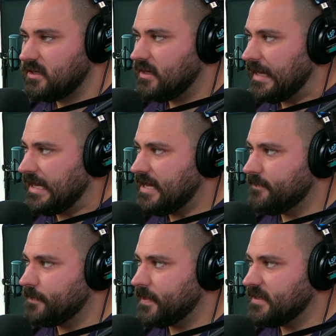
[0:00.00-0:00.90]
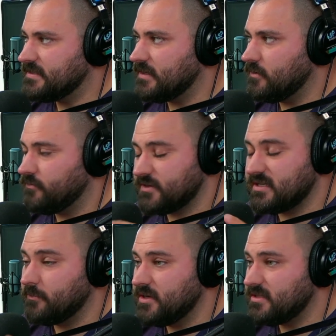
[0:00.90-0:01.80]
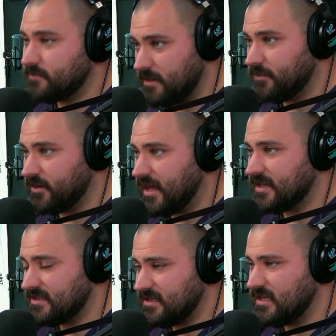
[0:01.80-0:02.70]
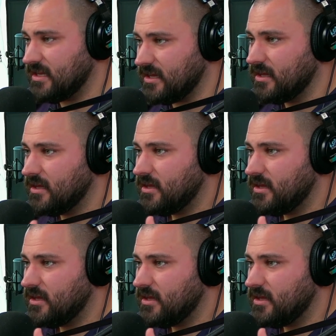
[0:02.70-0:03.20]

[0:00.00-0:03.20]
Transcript: Um, so for some reason, people are not seeing